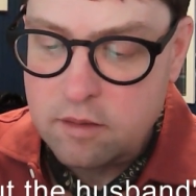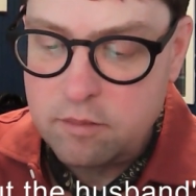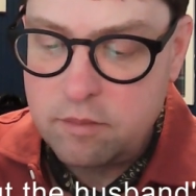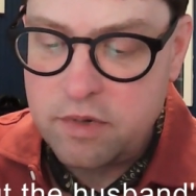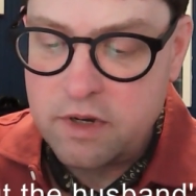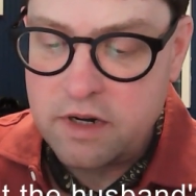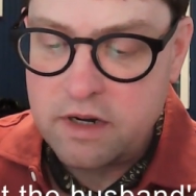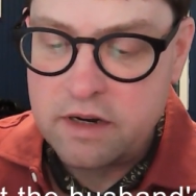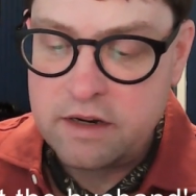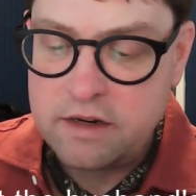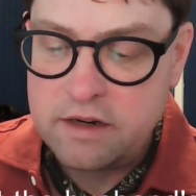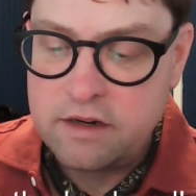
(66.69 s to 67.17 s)

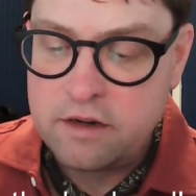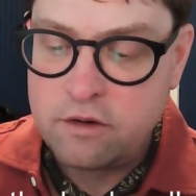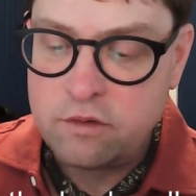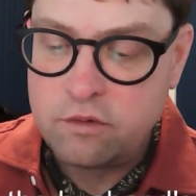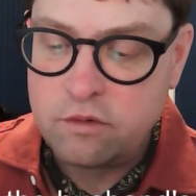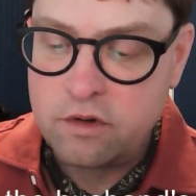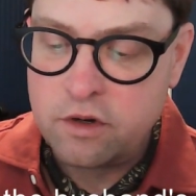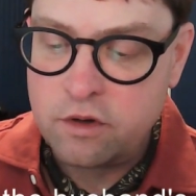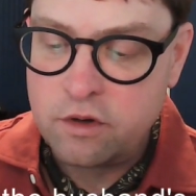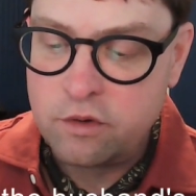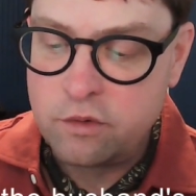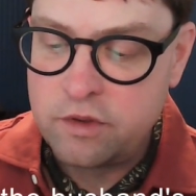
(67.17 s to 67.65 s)
but I
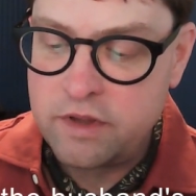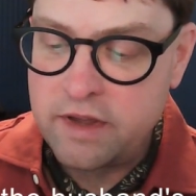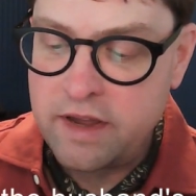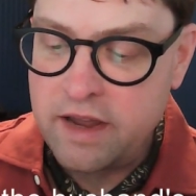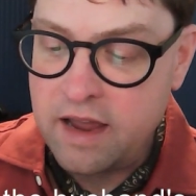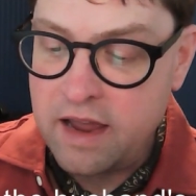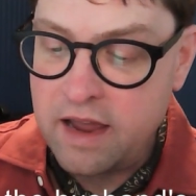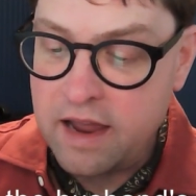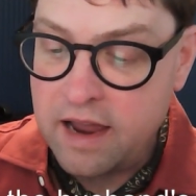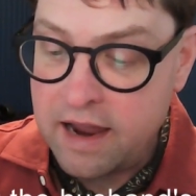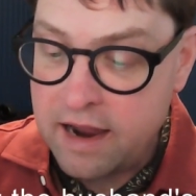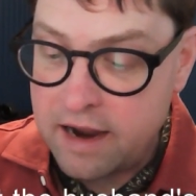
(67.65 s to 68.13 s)
don't know the
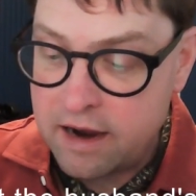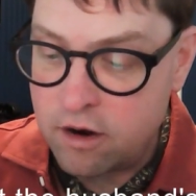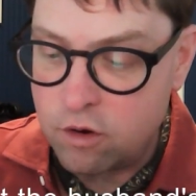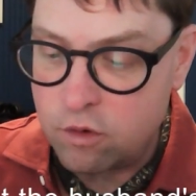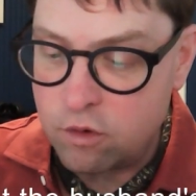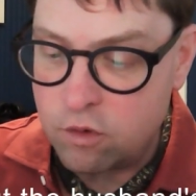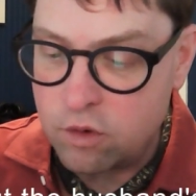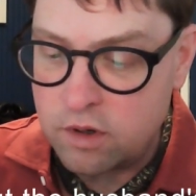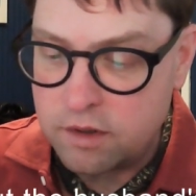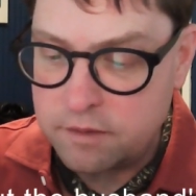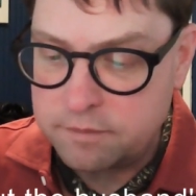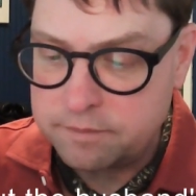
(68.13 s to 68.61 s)

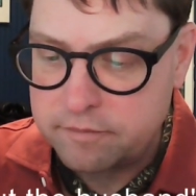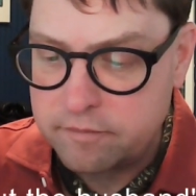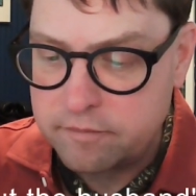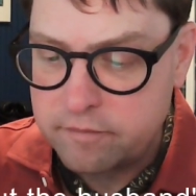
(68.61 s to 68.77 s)
how.